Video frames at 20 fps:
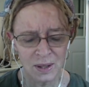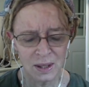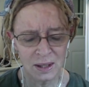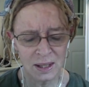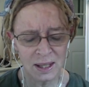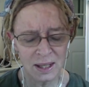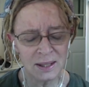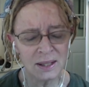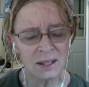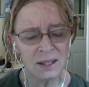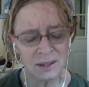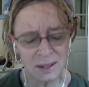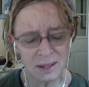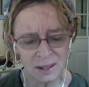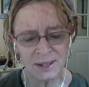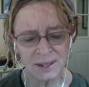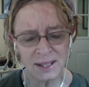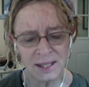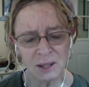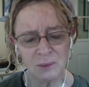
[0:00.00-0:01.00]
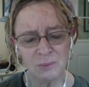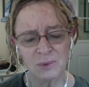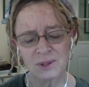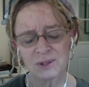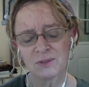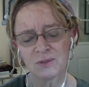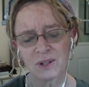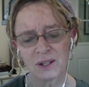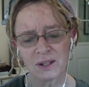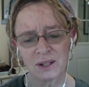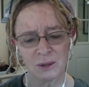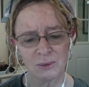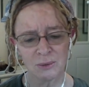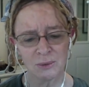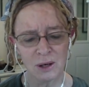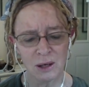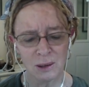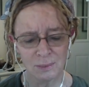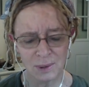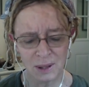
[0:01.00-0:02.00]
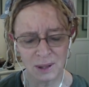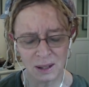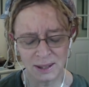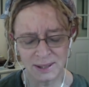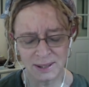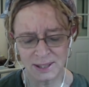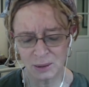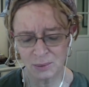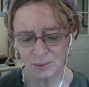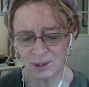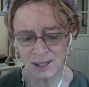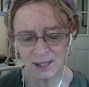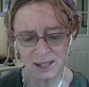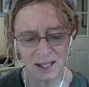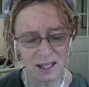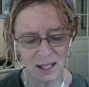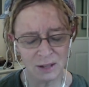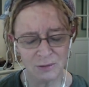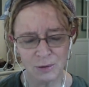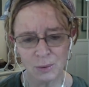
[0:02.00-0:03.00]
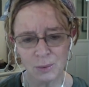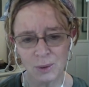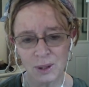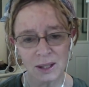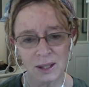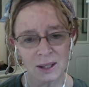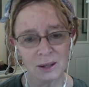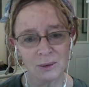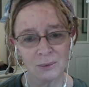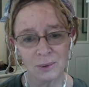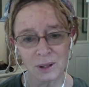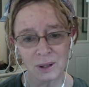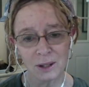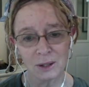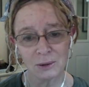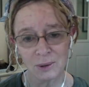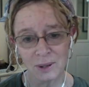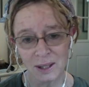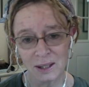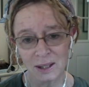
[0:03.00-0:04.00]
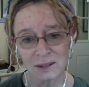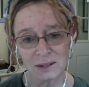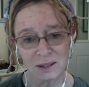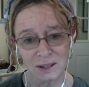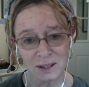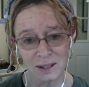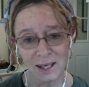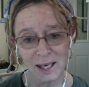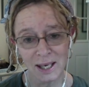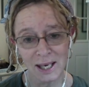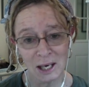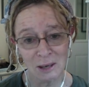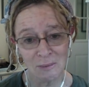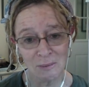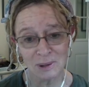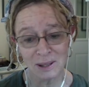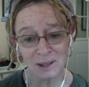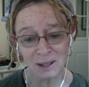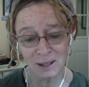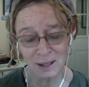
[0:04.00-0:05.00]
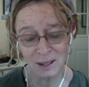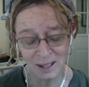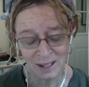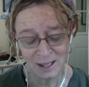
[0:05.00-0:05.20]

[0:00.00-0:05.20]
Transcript: and the, the theme was very ram dass it was that if you want to get really crazily happy